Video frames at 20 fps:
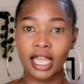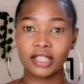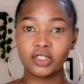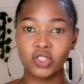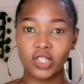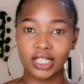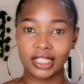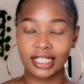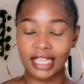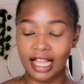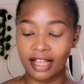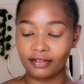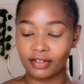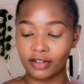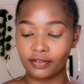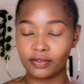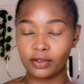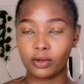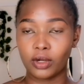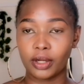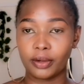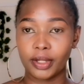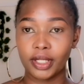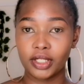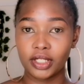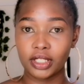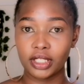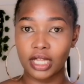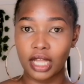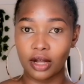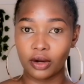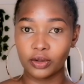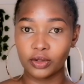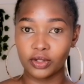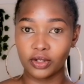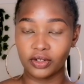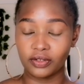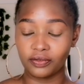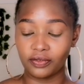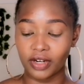I actually have a flu. I went
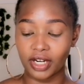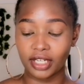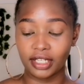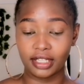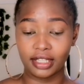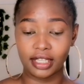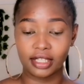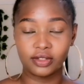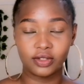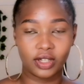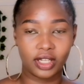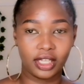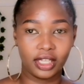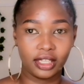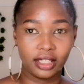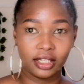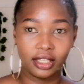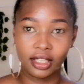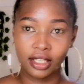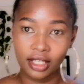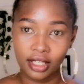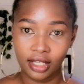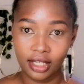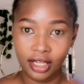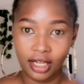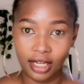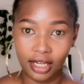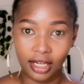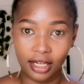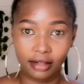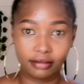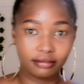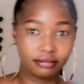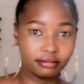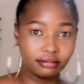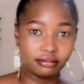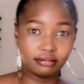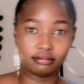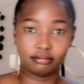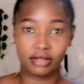out on Friday, that's why
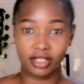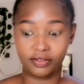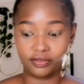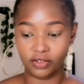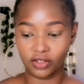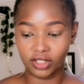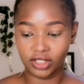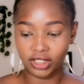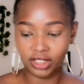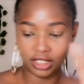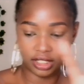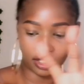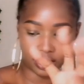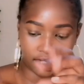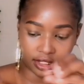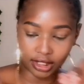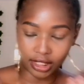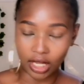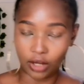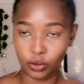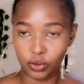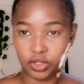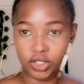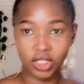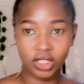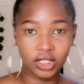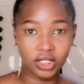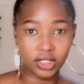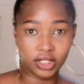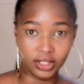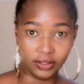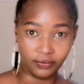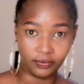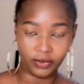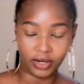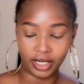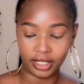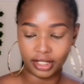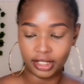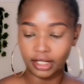my voice sounds
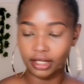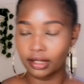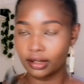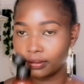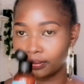different.